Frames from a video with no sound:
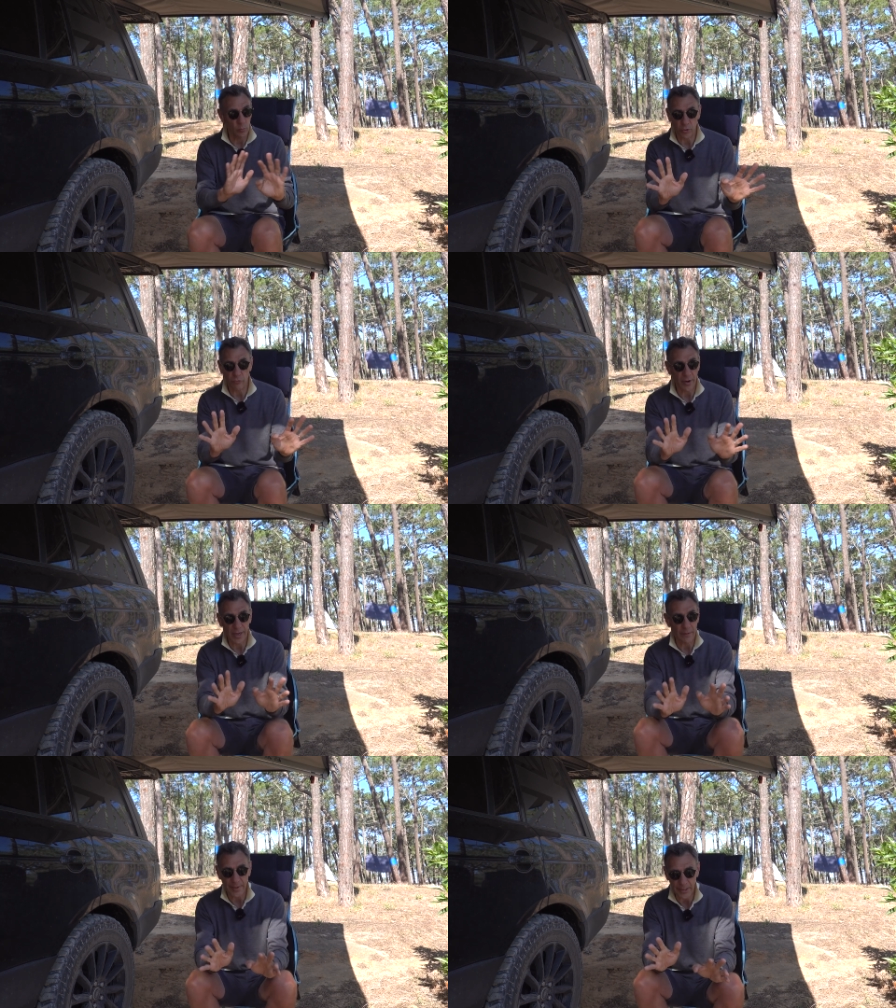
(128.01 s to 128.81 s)
I wouldn't
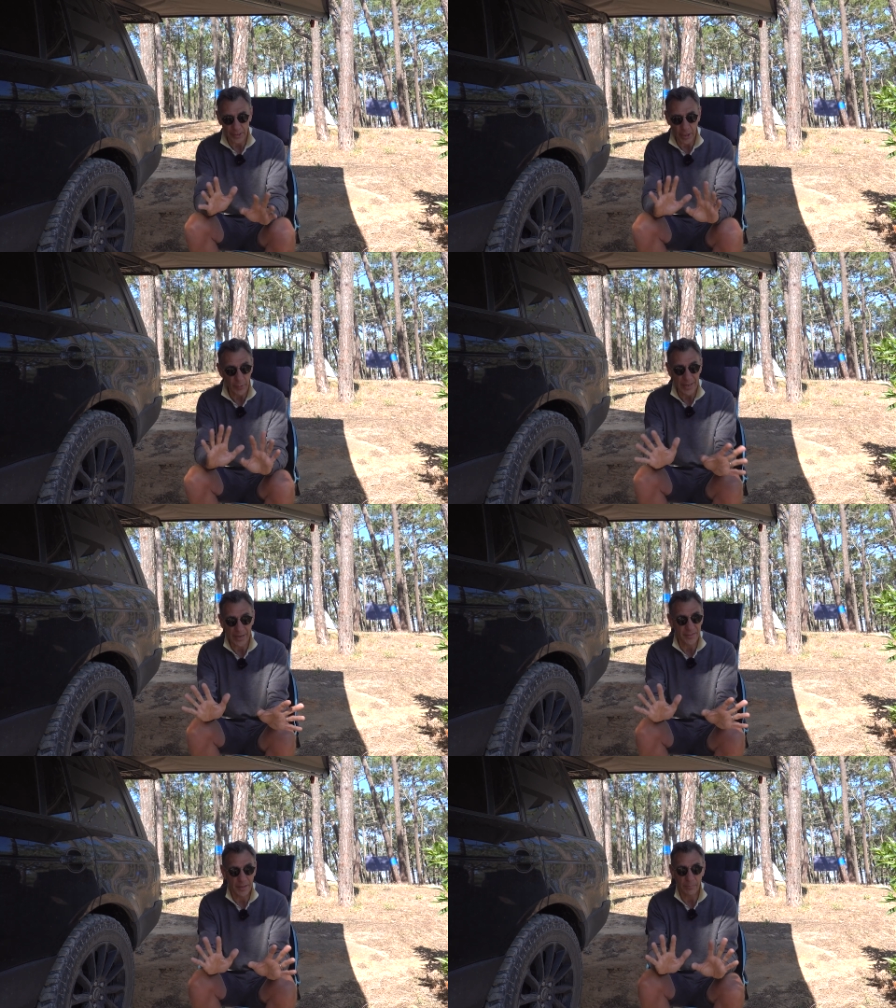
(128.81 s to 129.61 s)
recommend going
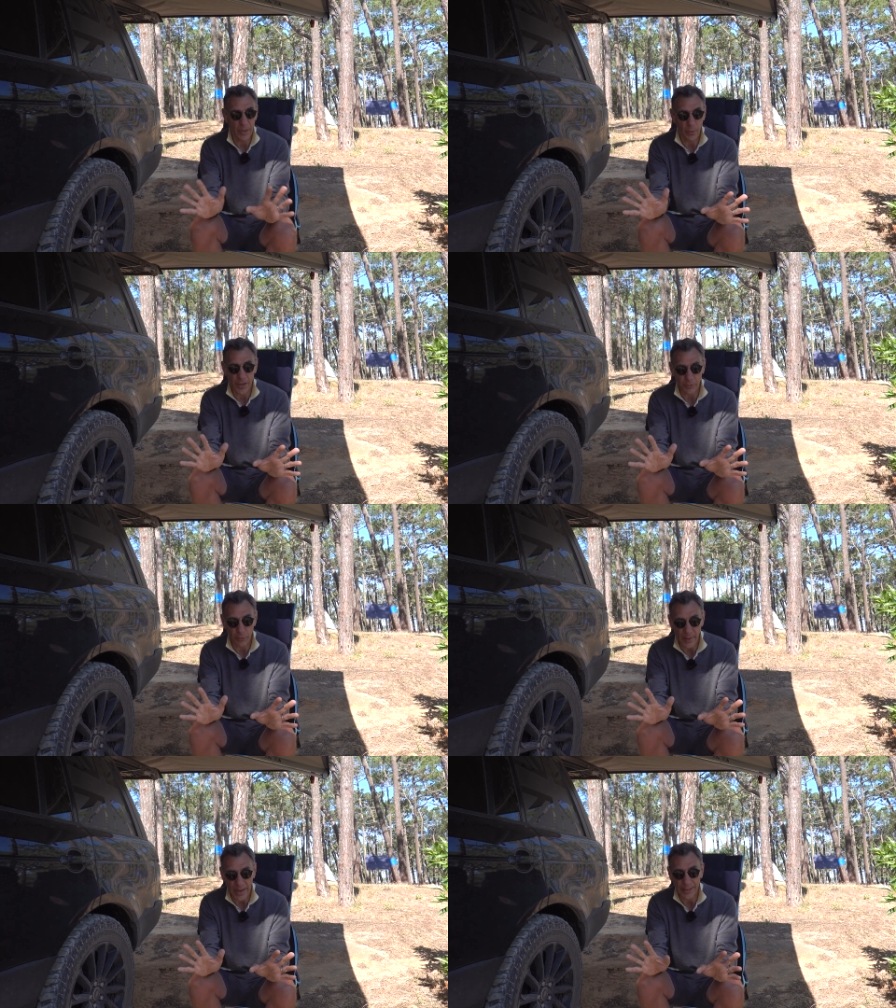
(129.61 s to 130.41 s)
anything below
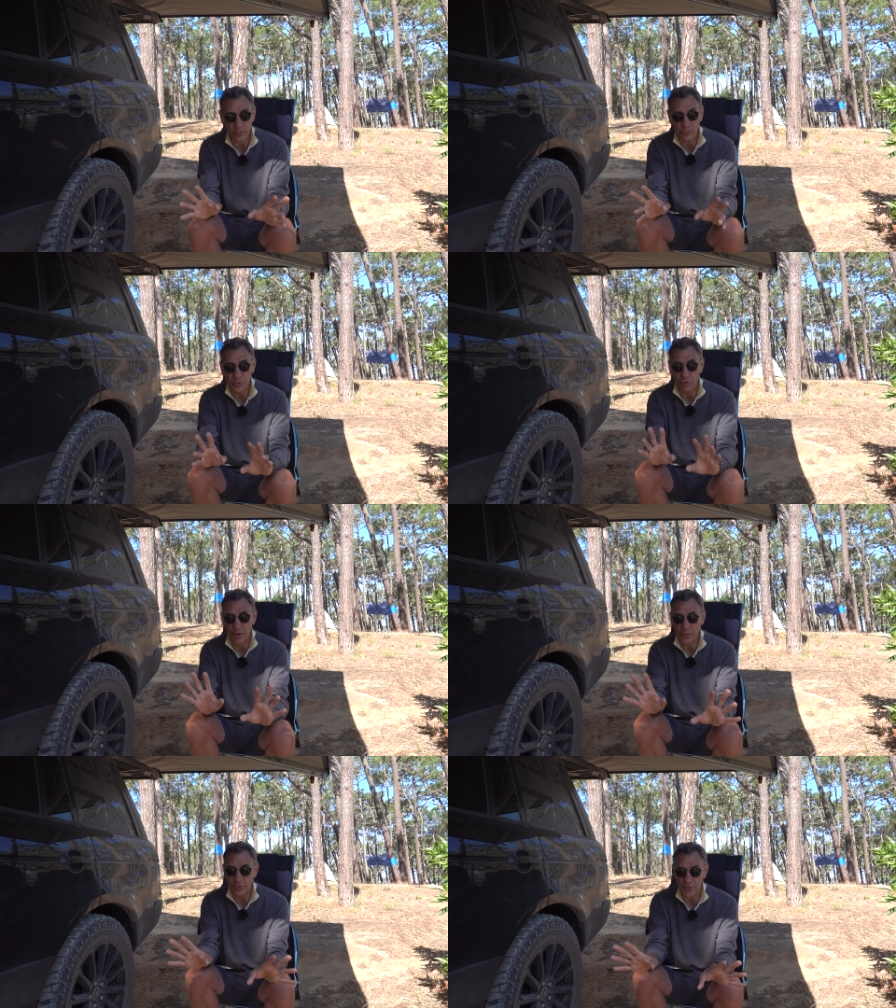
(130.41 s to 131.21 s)
£100 or
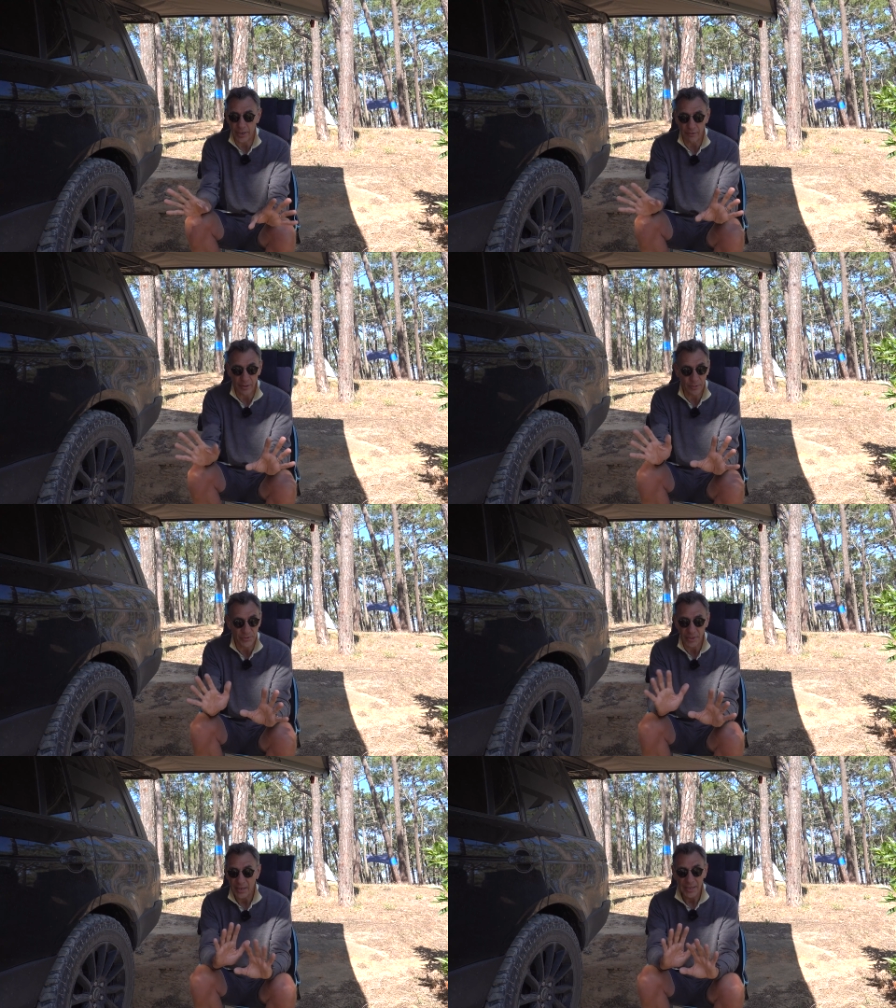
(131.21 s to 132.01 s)

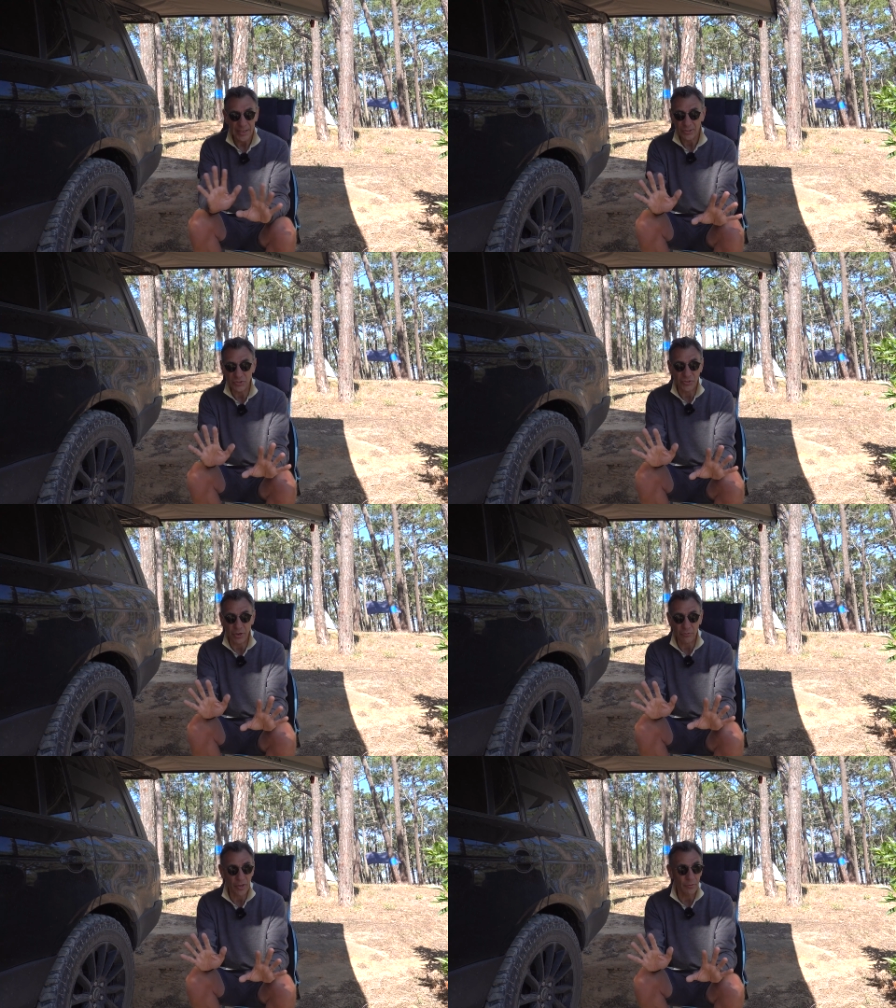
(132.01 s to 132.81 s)
€100. Just
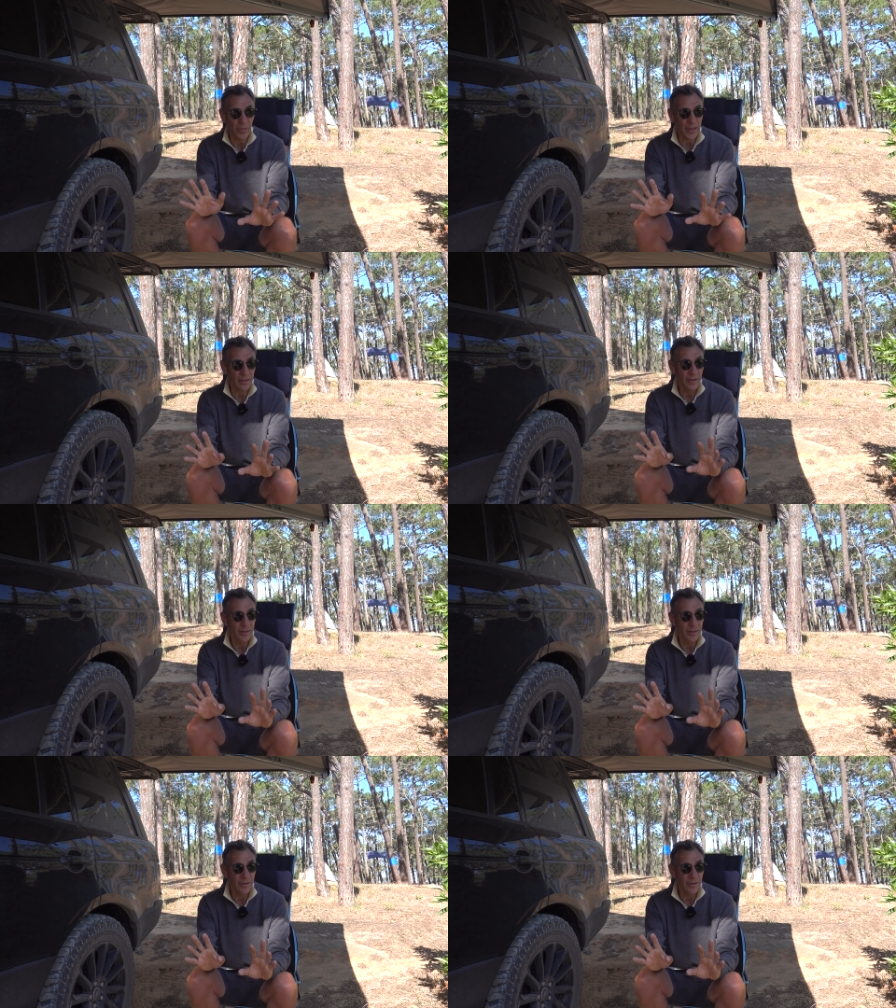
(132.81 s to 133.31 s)
don't go there